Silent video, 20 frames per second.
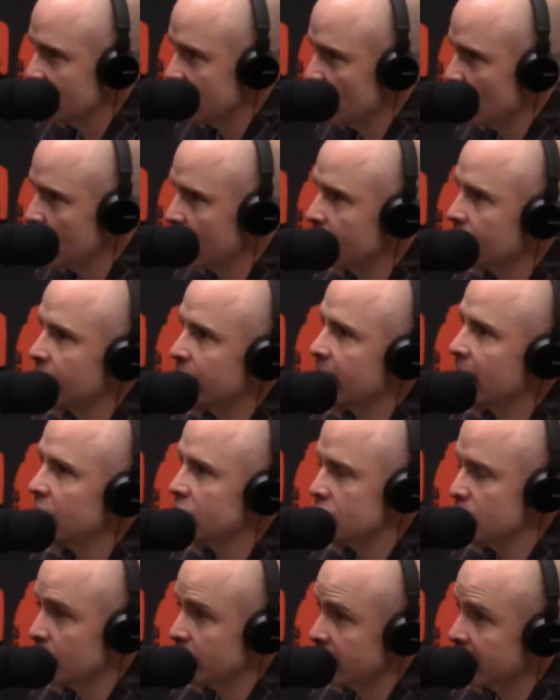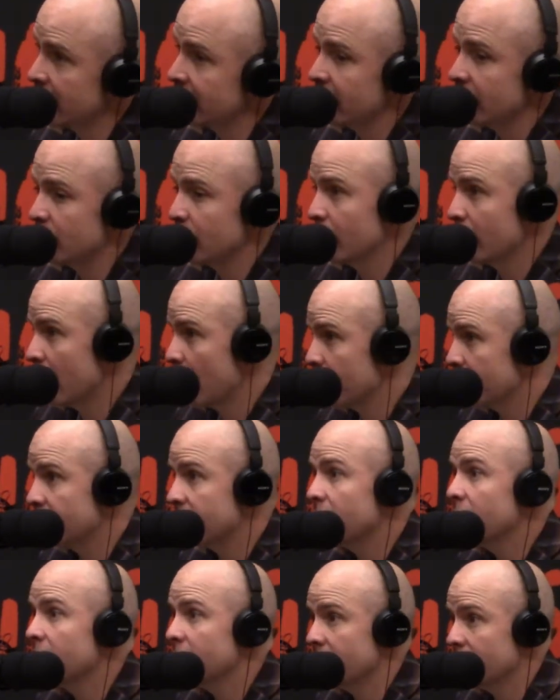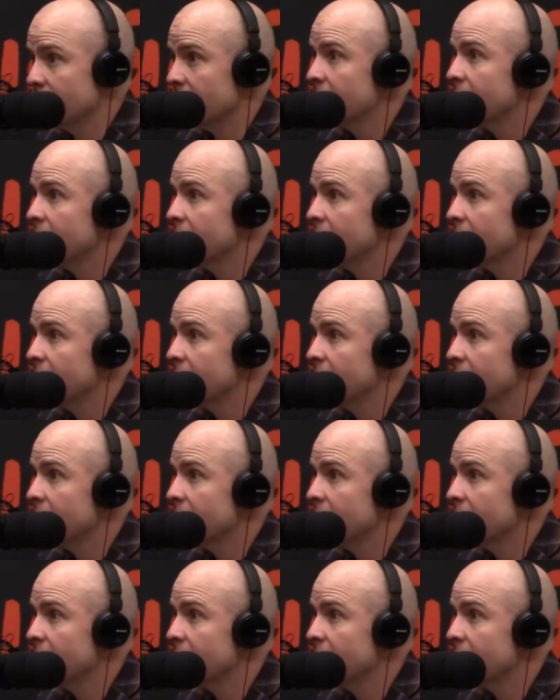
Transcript: in order to get you addicted to an opportunity.